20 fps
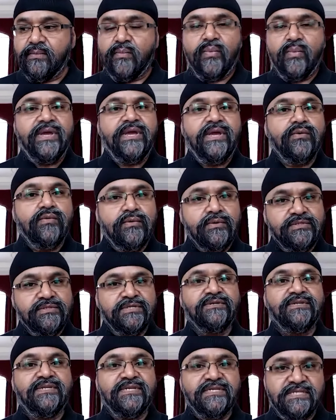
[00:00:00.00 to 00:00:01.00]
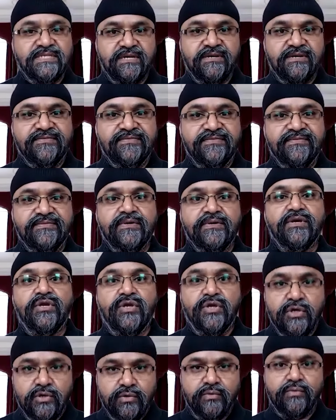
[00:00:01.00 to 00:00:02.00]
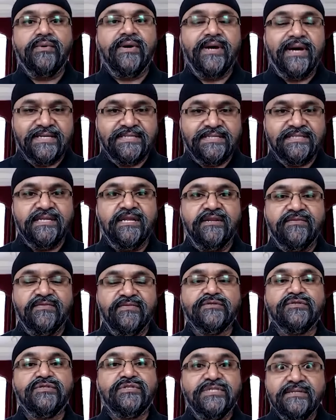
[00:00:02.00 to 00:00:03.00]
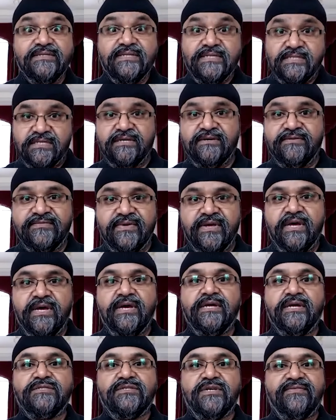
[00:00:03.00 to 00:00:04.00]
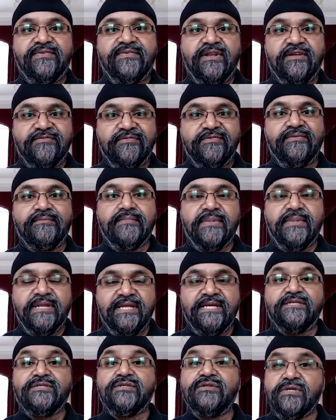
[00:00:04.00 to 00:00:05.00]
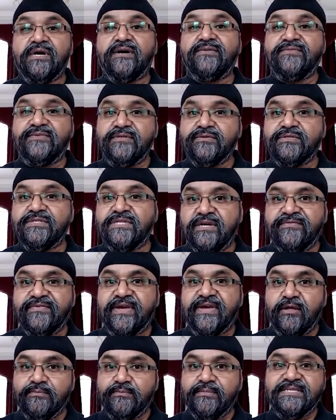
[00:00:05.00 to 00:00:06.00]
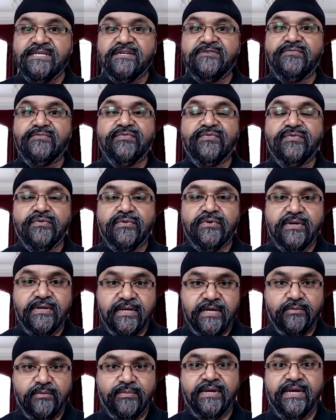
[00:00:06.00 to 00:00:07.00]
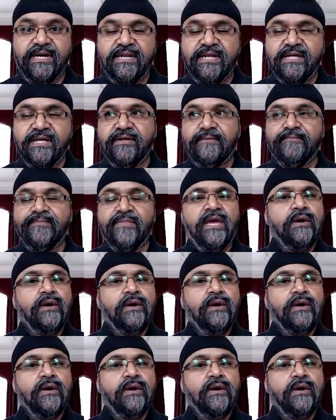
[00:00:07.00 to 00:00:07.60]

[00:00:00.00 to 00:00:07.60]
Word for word: we also deserve, you as an individual still deserve to have enough money to look after yourself, help myself before helping another.